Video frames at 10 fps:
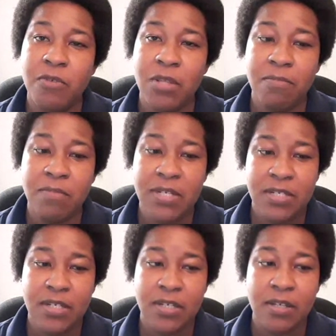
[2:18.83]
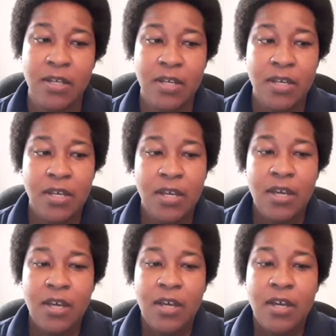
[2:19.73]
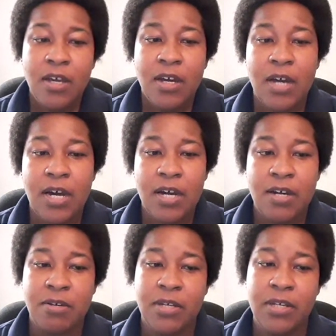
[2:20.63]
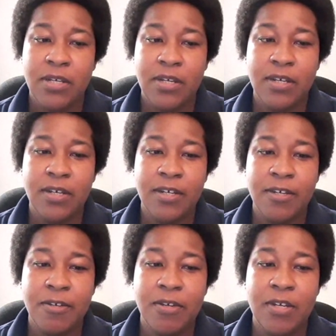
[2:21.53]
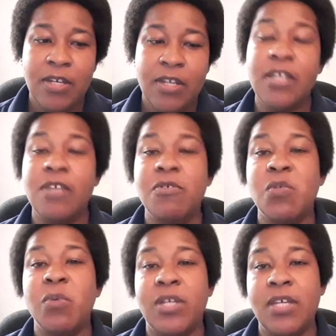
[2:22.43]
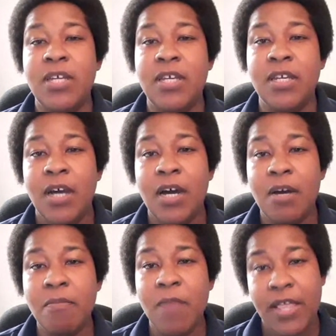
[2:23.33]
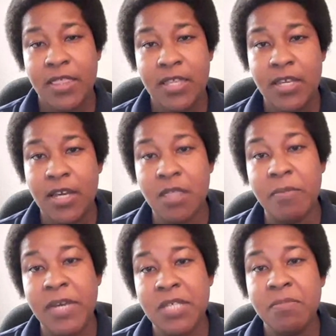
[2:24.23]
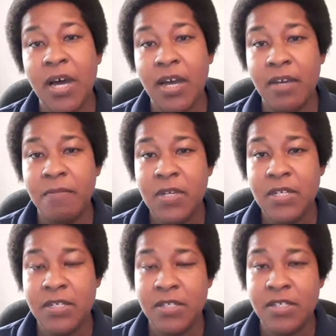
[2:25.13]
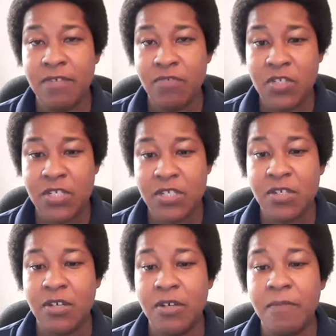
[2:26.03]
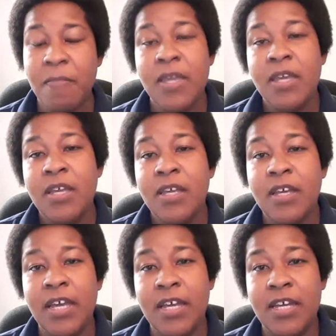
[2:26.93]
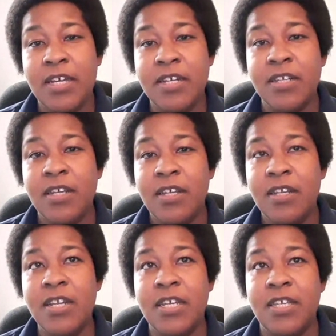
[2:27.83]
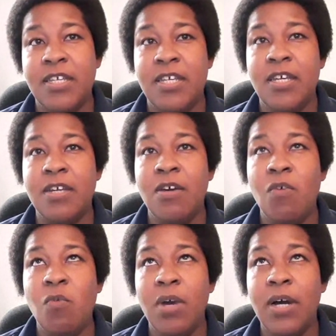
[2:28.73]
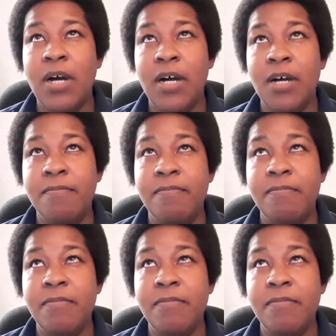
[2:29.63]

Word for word: went missing, uh, Nikki was working um, at the uh, the Best Buy in San Francisco, and Nikki um,